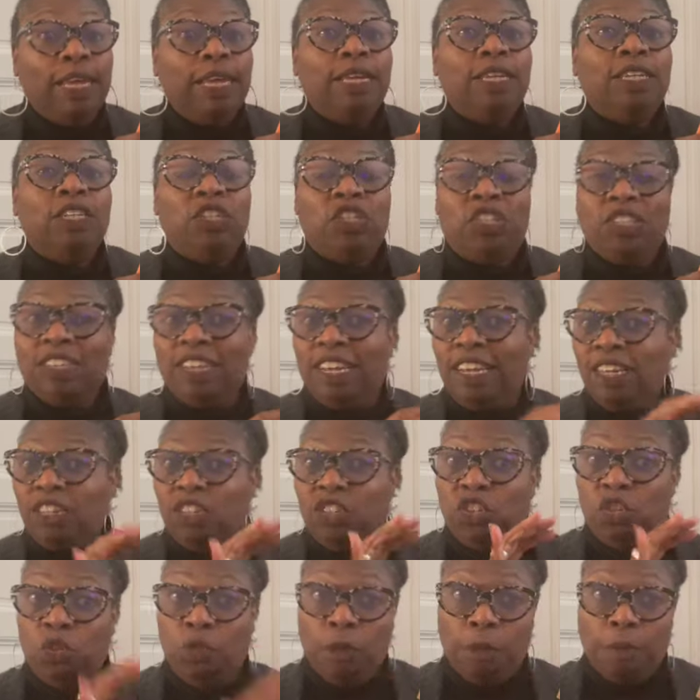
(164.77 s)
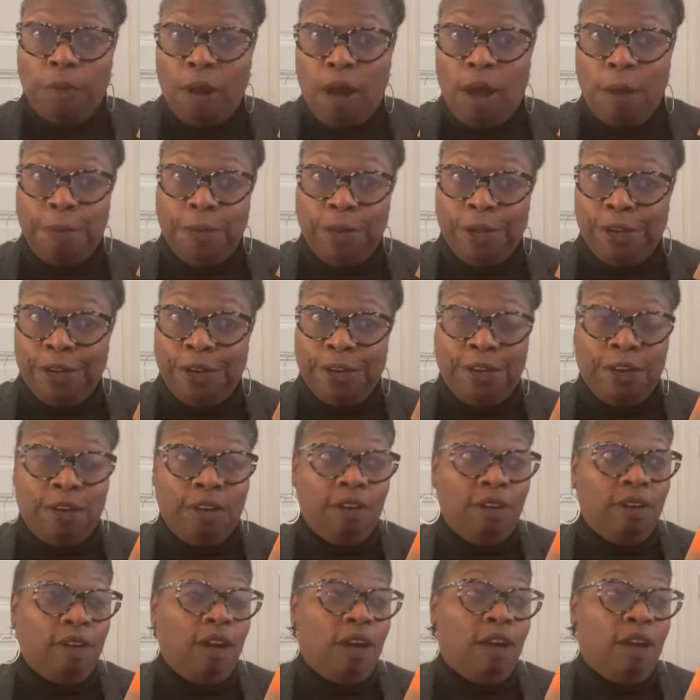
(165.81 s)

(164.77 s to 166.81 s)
she's like super popular.